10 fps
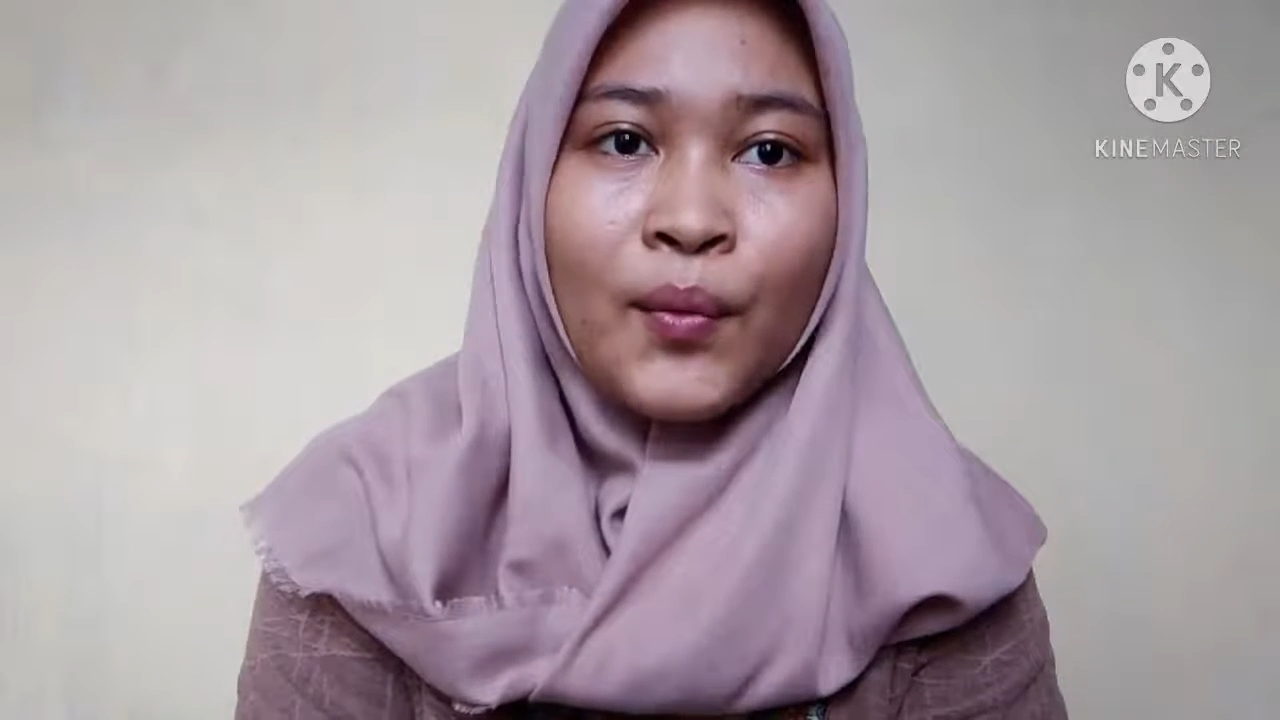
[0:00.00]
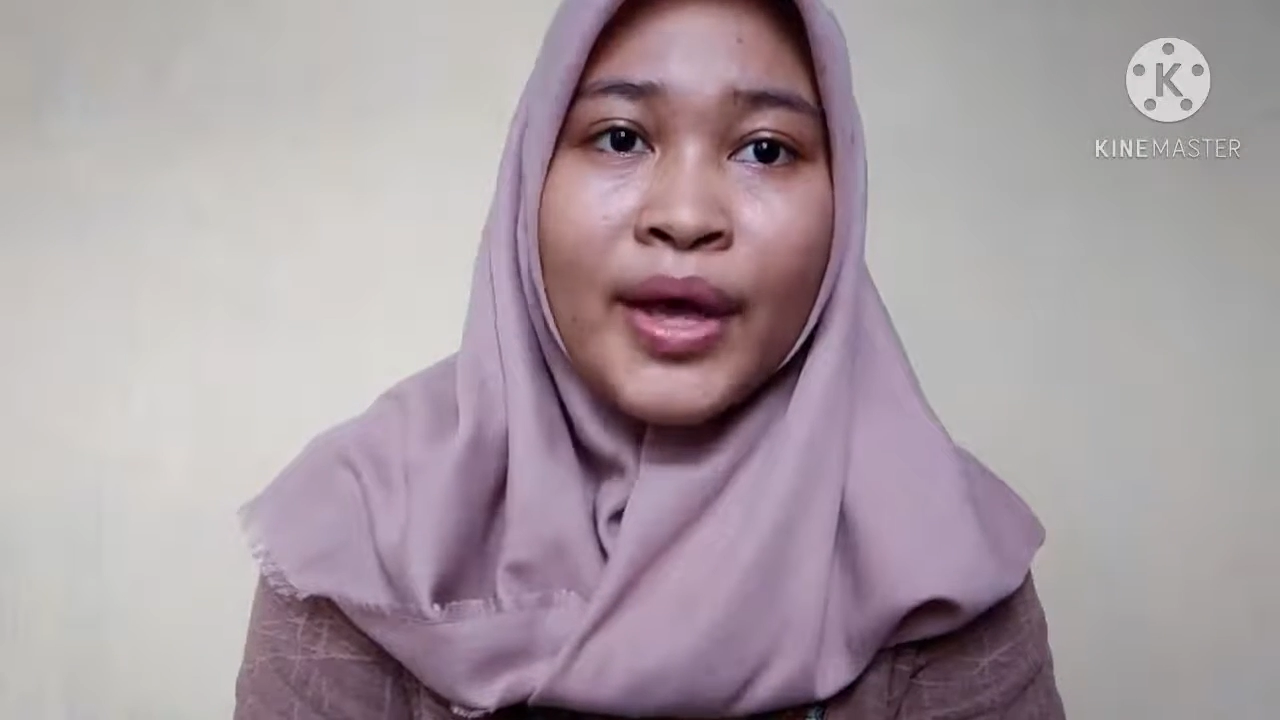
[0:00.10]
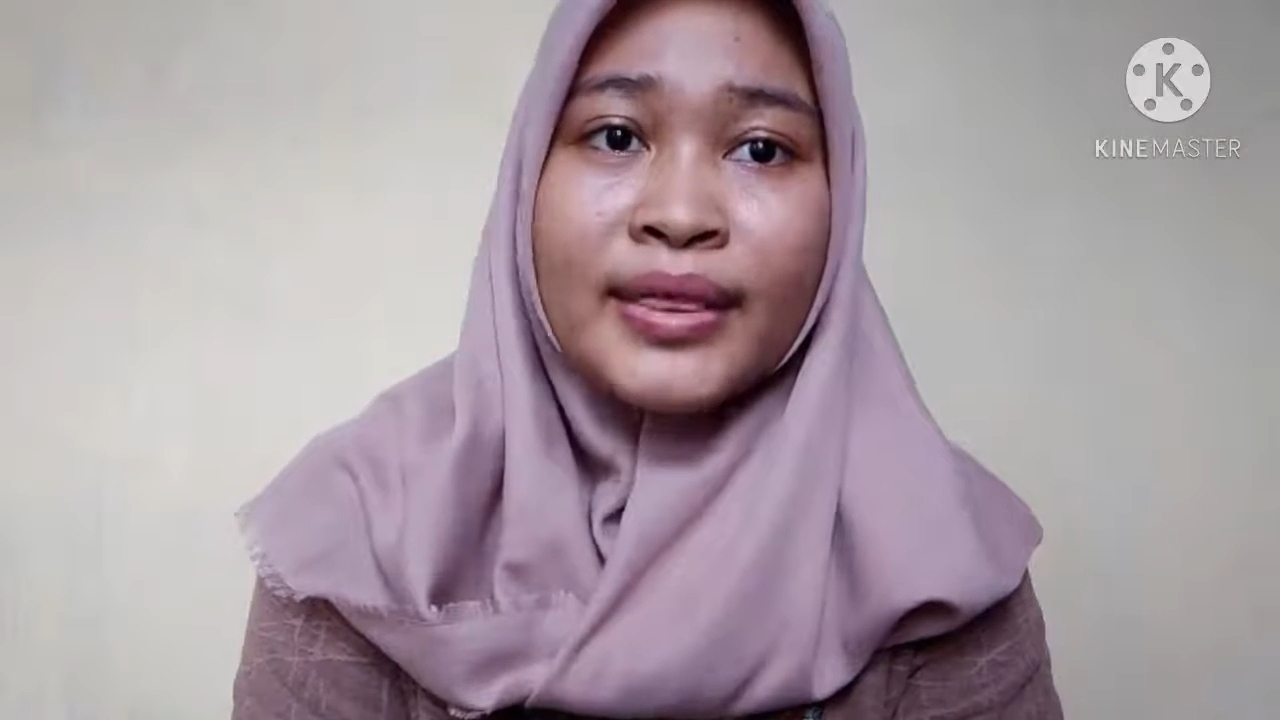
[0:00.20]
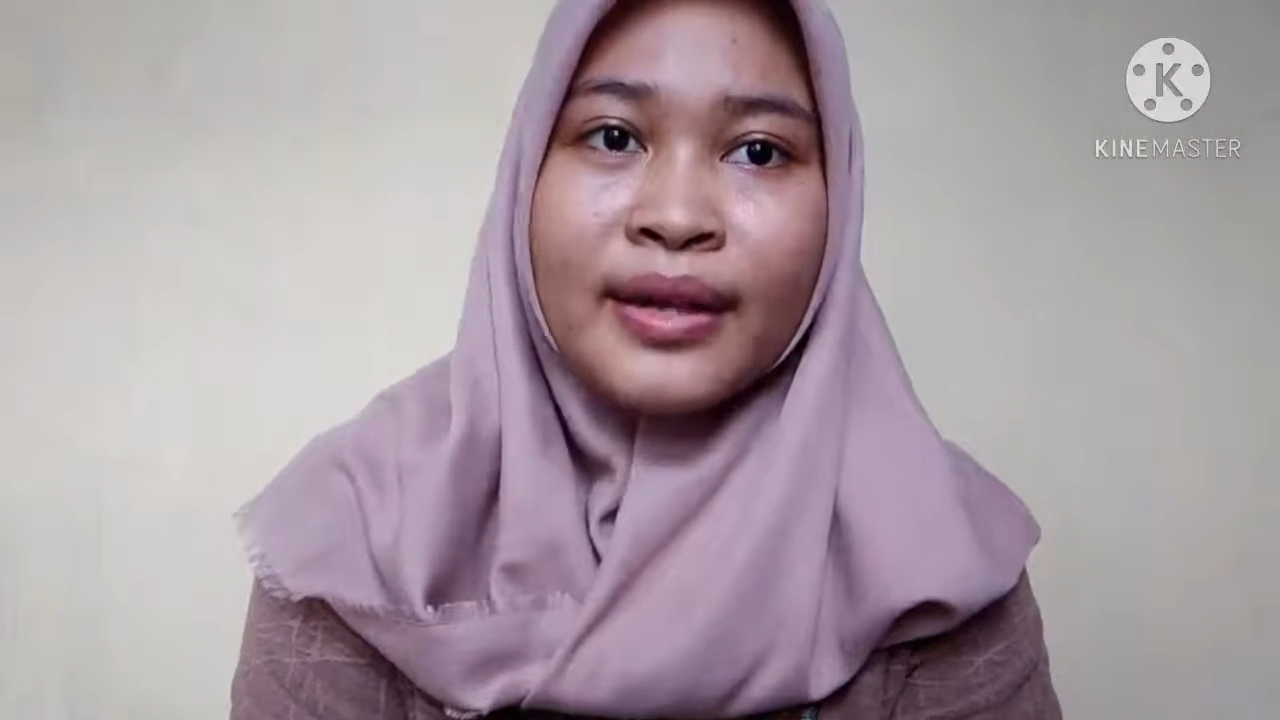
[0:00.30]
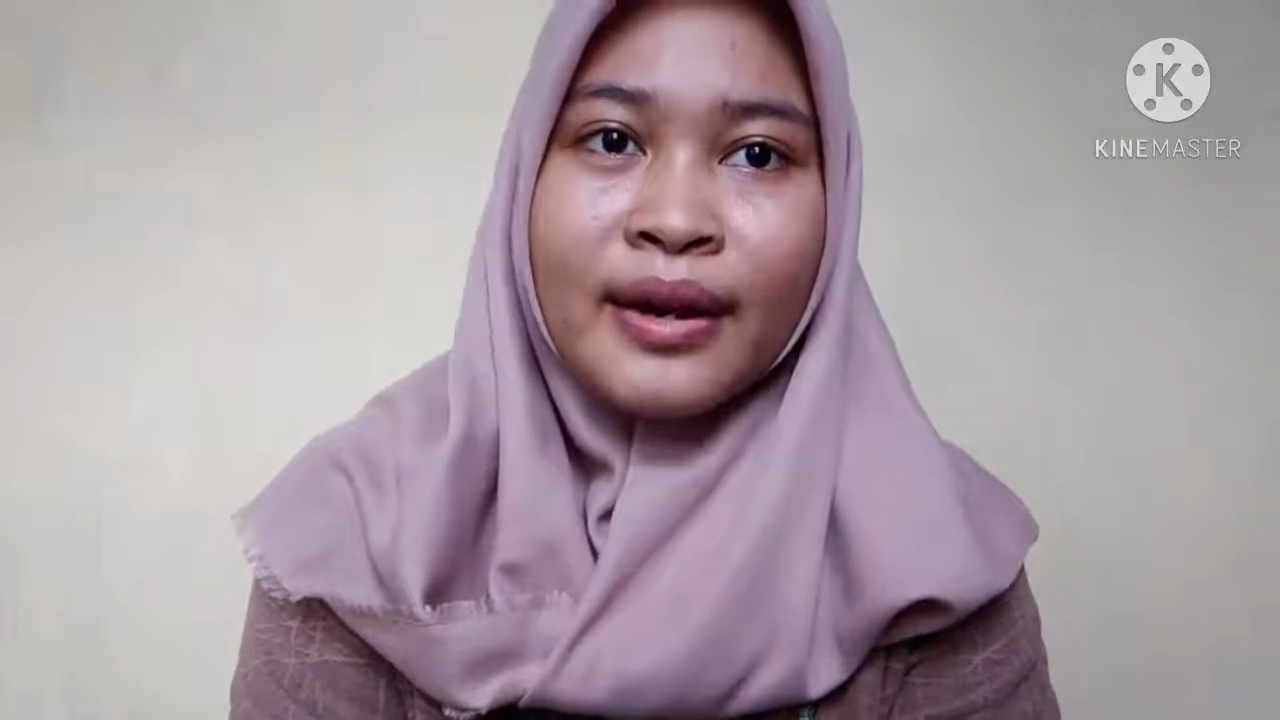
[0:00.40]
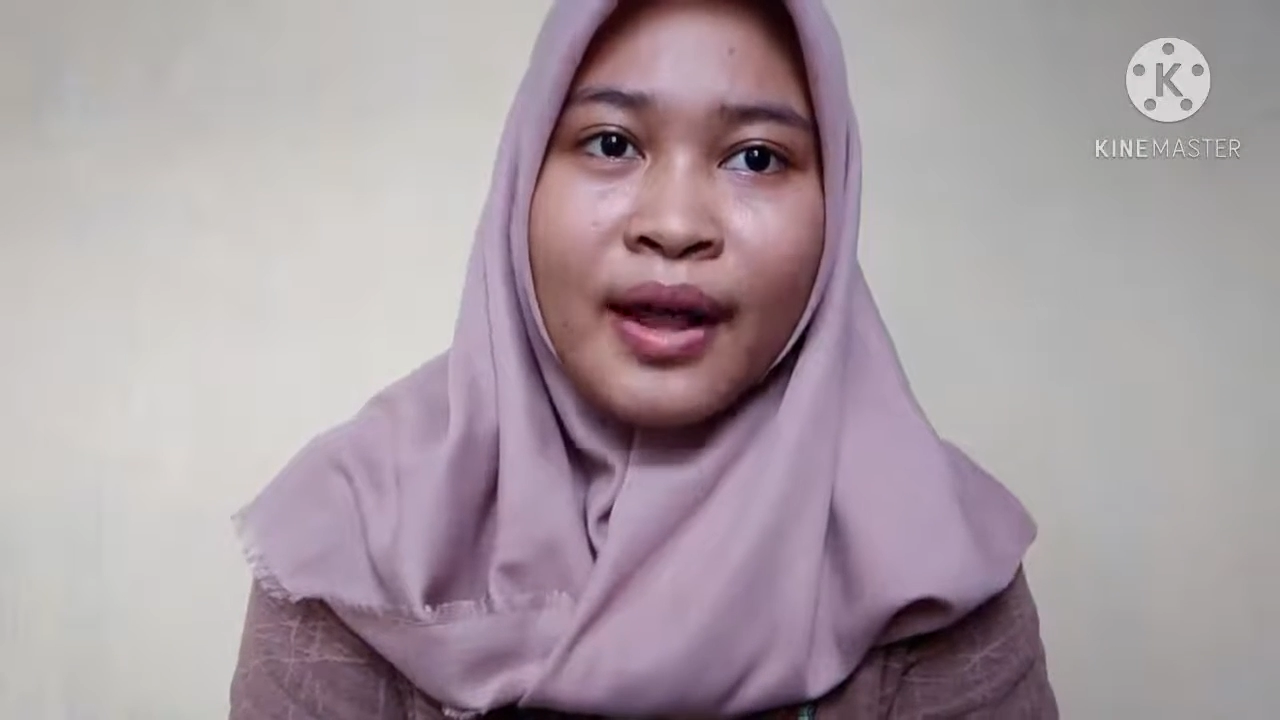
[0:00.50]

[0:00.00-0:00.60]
when the